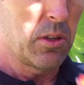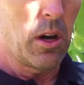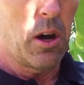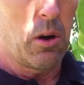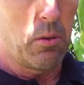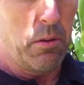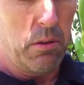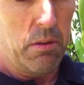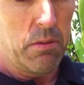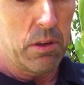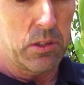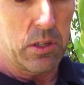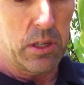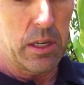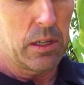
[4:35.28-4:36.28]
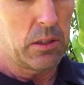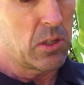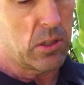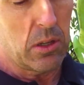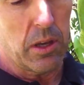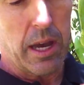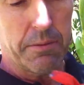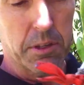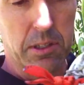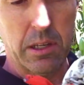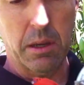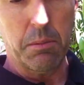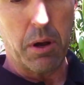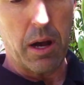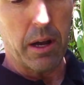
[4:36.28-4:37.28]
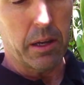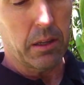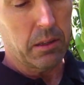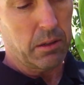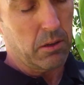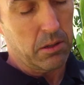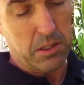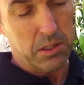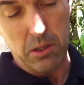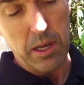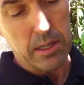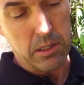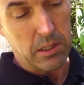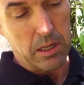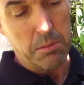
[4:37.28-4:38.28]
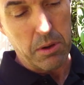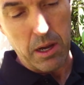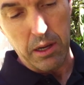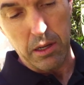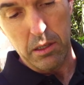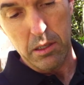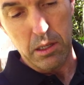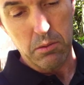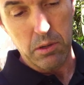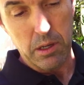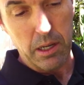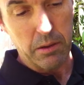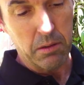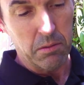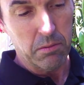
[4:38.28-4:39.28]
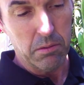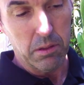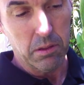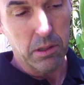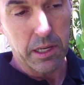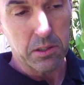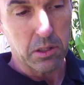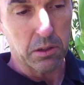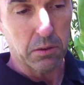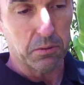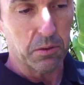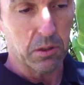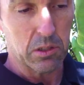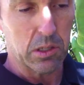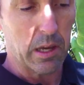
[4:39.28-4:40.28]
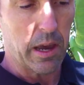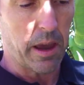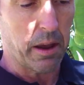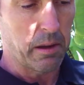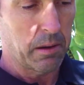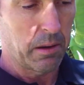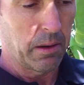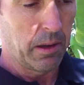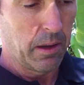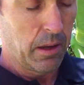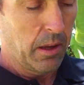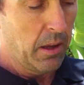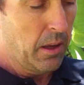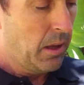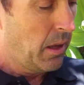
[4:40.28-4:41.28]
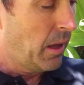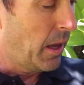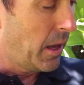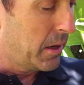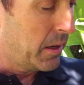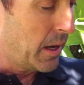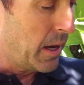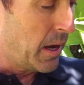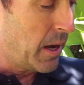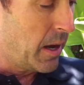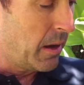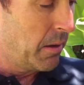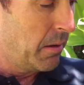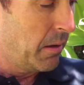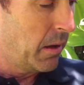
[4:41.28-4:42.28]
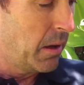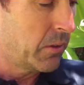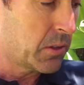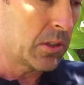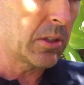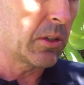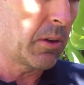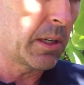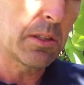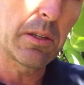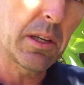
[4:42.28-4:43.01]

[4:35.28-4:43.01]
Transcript: So this thing can still have the same pocket, or it still has the same pocket it did when I laced it the first day. And this is a great